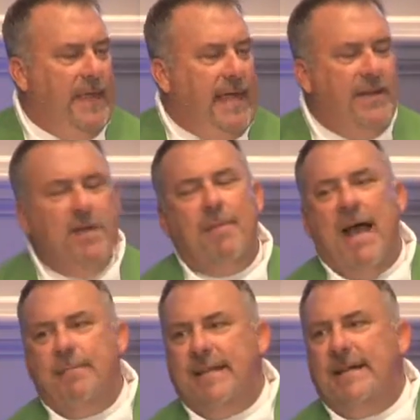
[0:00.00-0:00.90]
And there
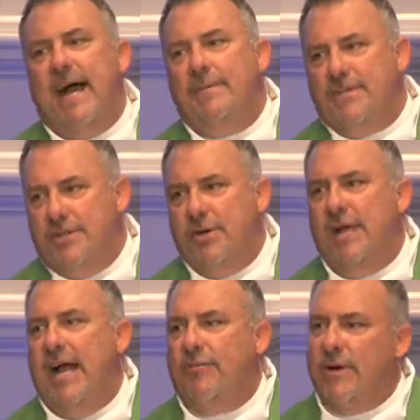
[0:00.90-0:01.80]
might be times in your
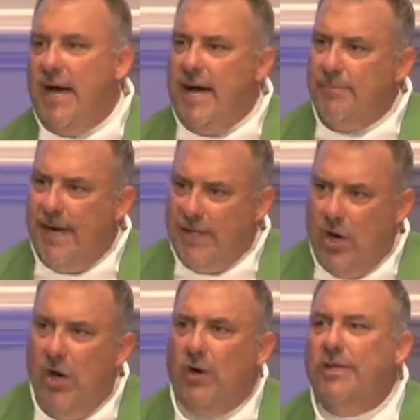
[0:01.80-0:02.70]
life where God might
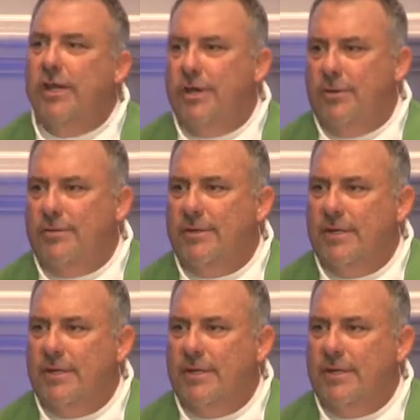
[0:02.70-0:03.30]
call you